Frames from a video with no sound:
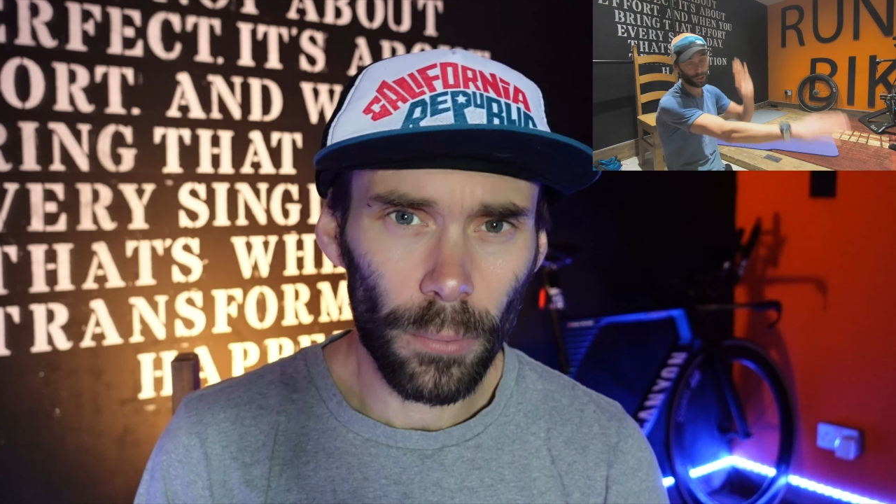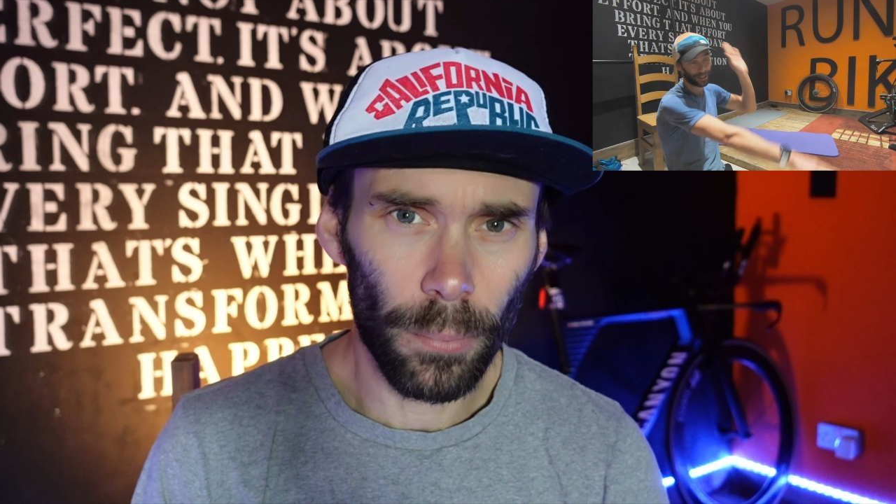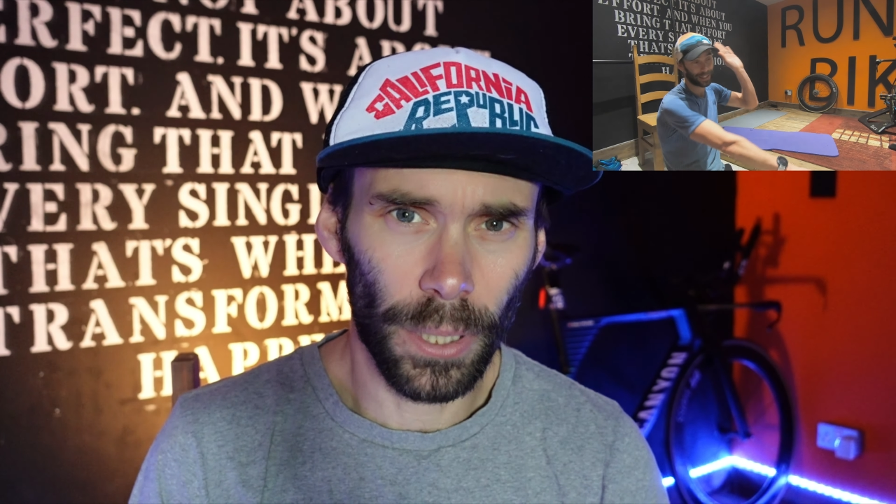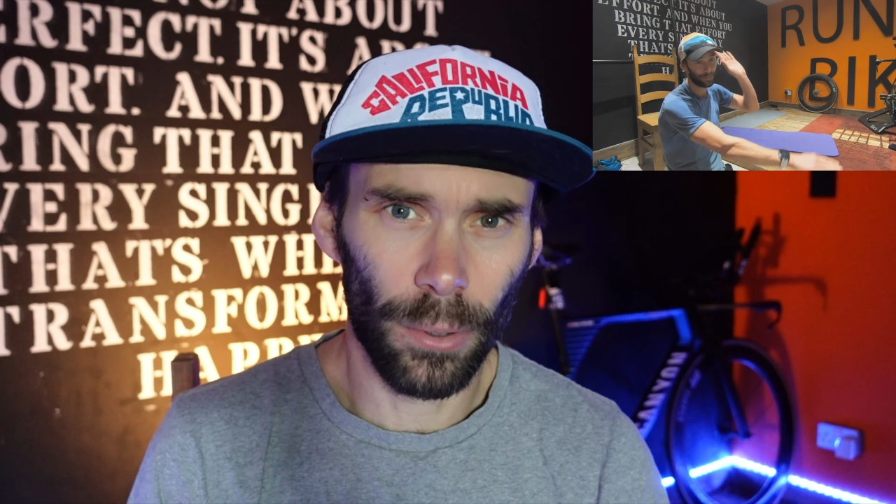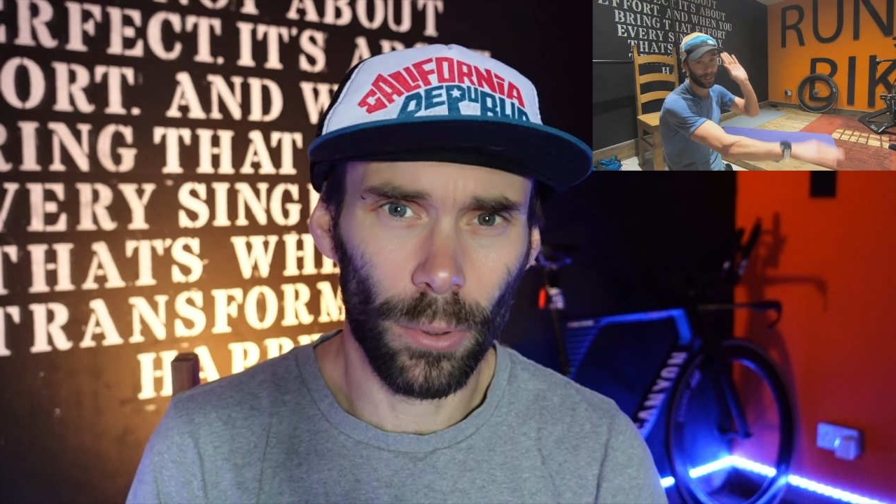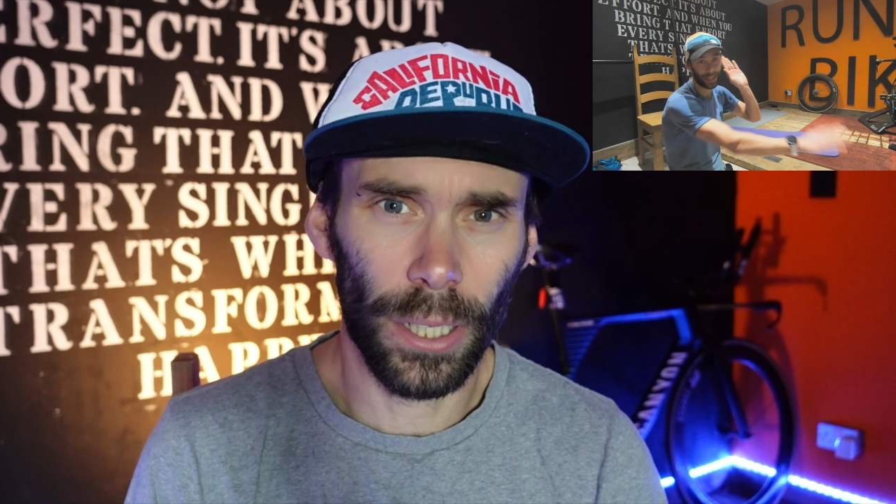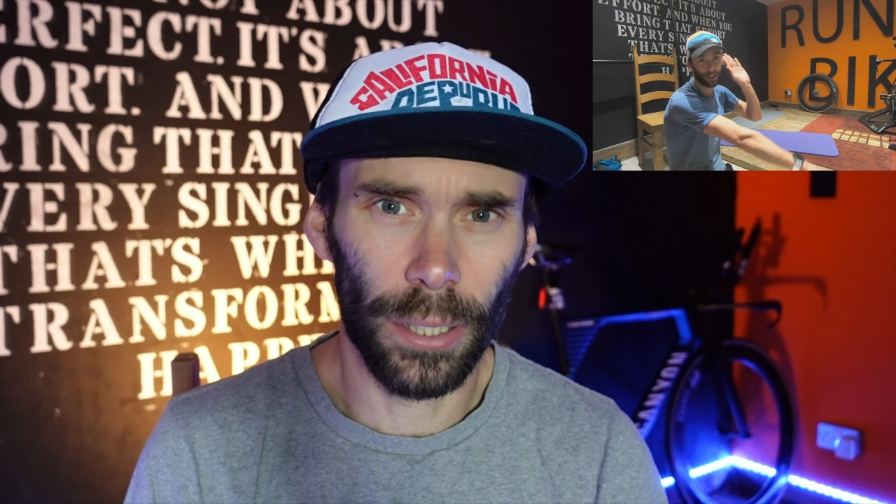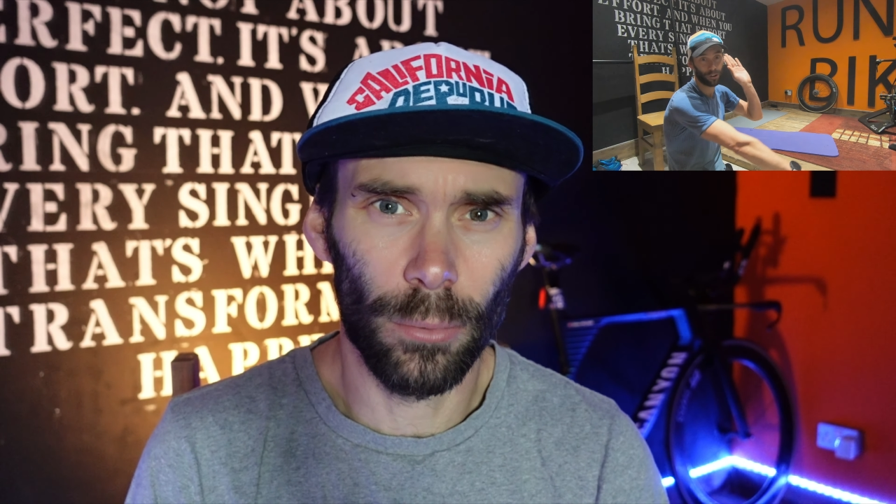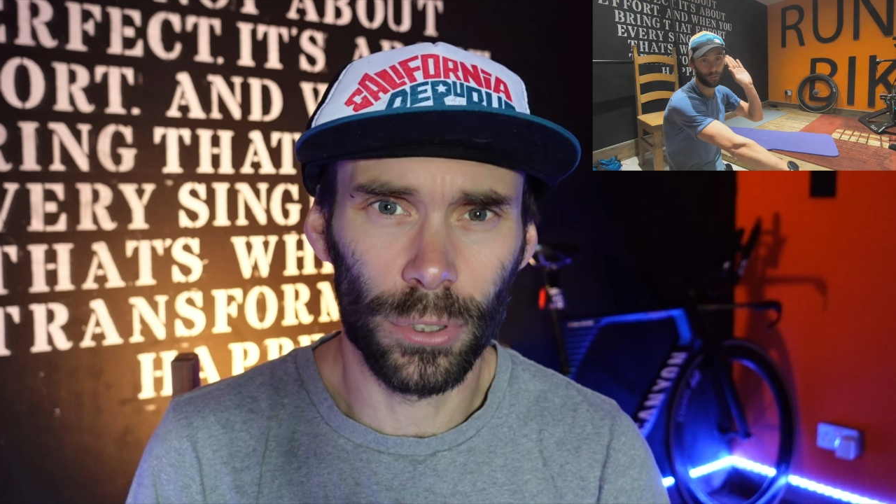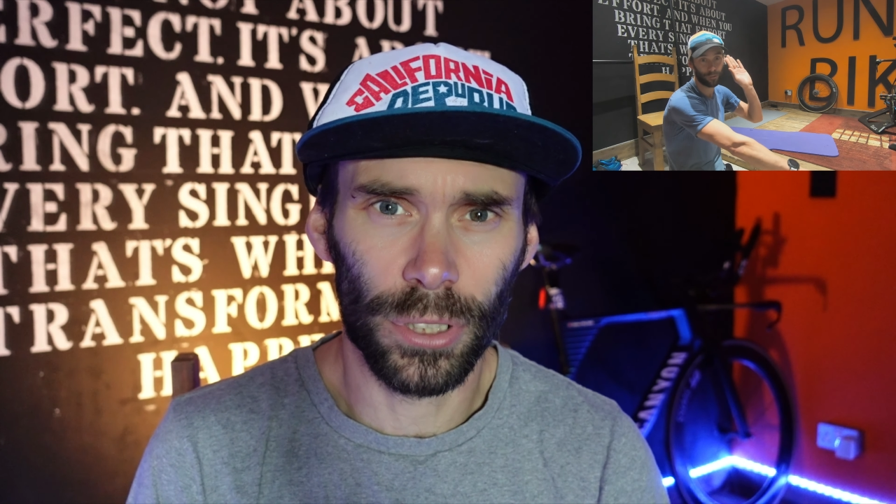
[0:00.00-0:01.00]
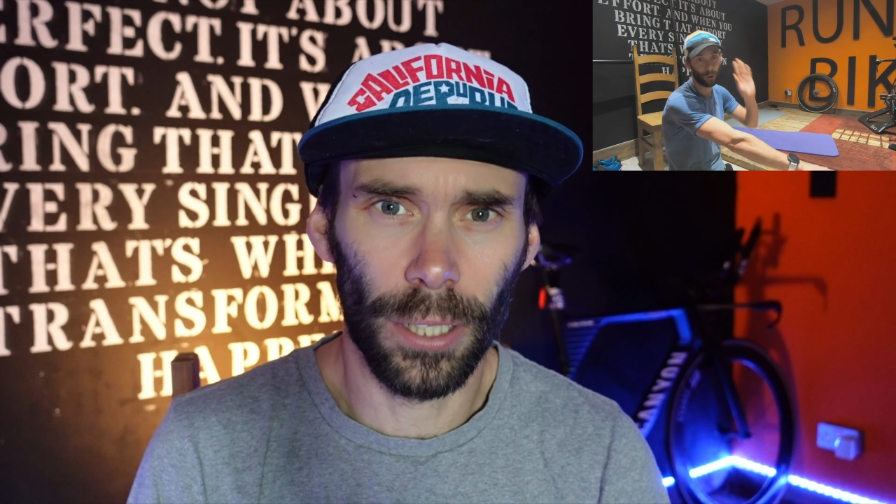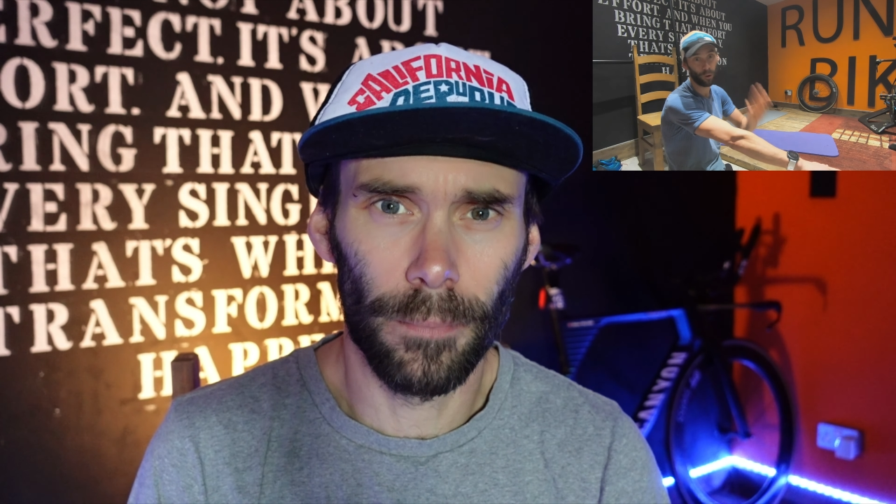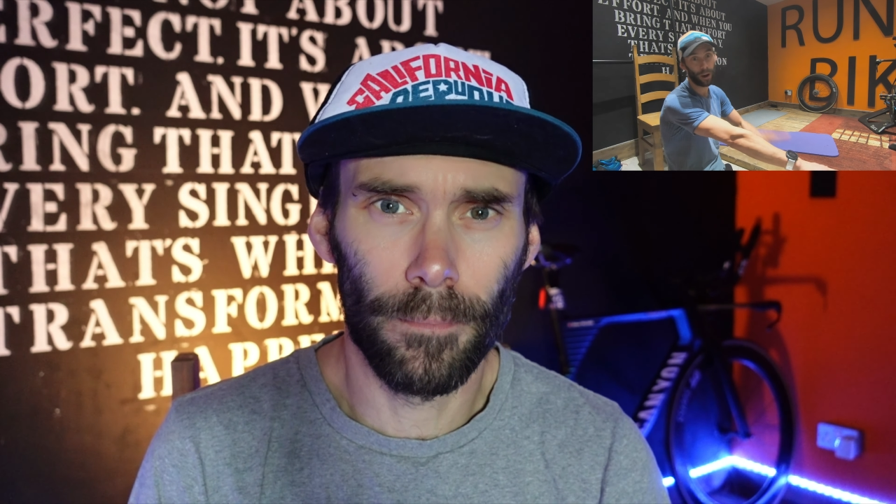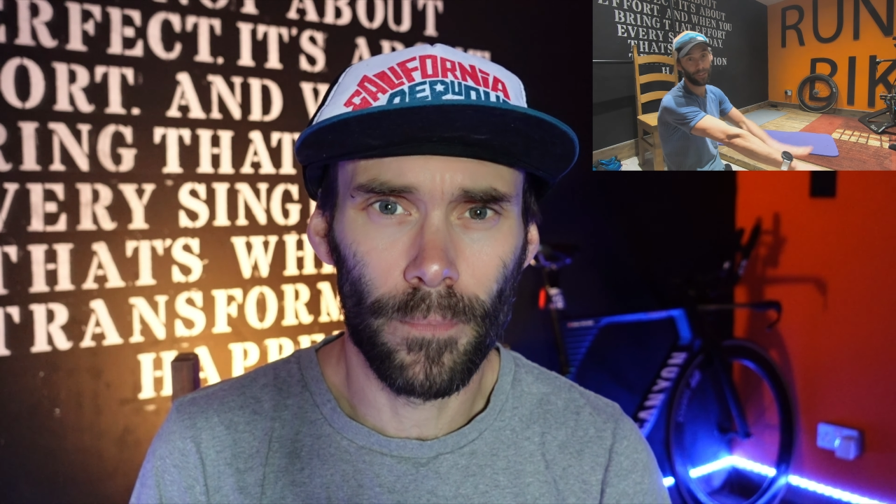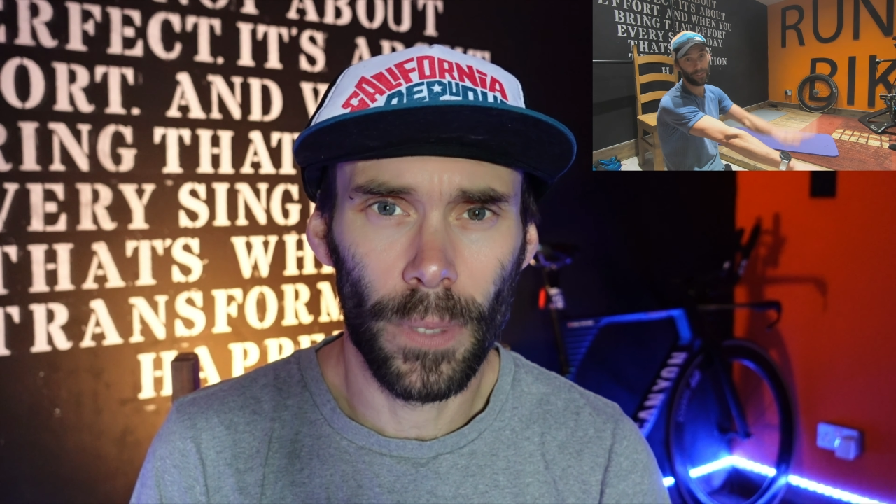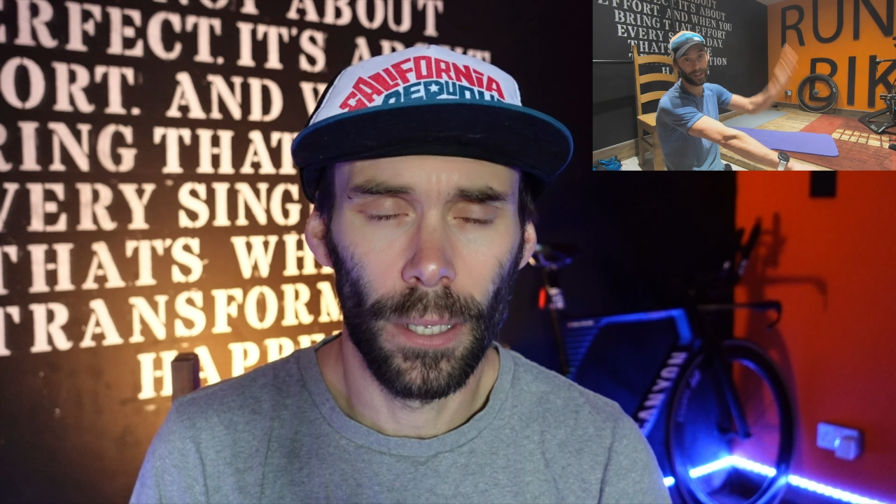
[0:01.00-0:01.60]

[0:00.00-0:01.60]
but it was a